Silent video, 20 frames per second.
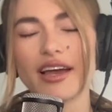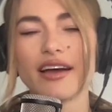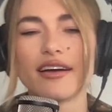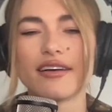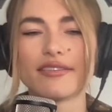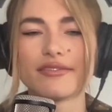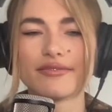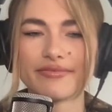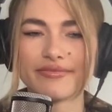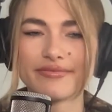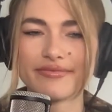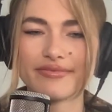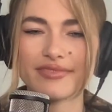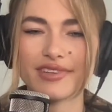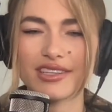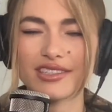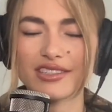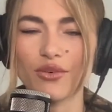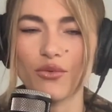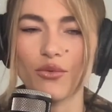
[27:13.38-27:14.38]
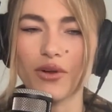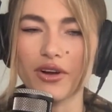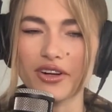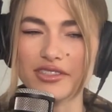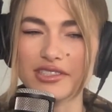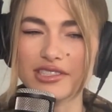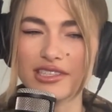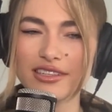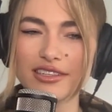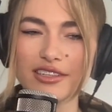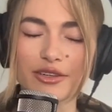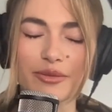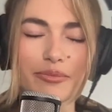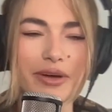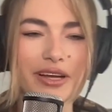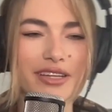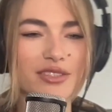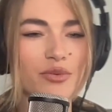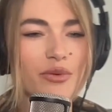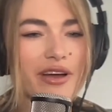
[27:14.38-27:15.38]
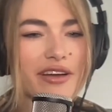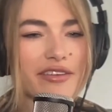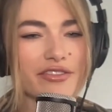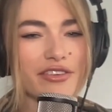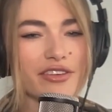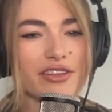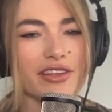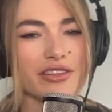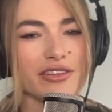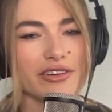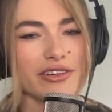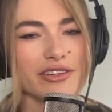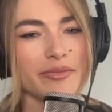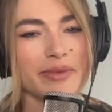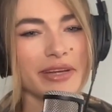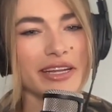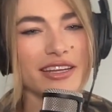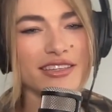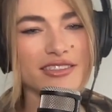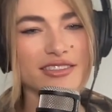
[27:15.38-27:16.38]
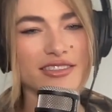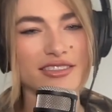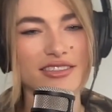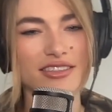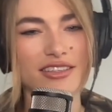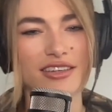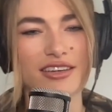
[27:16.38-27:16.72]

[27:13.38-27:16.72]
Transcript: Yeah, that's the worst. And then your butt's wet for like 30 minutes. Ugh.